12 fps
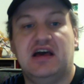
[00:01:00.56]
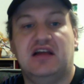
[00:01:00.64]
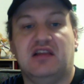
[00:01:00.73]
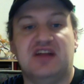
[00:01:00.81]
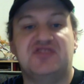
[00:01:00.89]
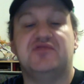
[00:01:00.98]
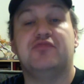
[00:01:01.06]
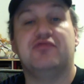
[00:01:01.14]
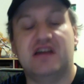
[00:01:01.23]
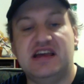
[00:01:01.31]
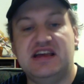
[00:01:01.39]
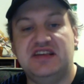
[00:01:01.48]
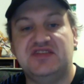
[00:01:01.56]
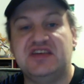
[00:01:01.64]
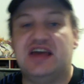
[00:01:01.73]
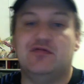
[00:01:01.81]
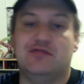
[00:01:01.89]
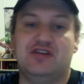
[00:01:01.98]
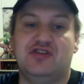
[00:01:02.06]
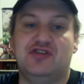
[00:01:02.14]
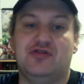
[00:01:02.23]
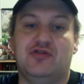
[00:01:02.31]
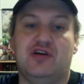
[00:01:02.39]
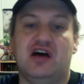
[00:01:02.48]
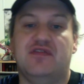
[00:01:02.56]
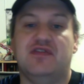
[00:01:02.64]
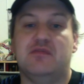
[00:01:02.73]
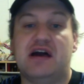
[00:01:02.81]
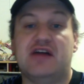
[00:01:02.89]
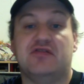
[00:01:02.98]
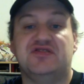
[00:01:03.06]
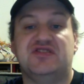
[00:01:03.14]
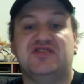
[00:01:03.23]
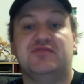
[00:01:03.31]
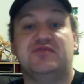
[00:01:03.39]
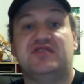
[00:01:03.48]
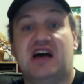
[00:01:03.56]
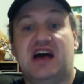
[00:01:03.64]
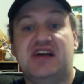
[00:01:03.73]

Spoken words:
Lots of praise and ridicule of the microsystem size,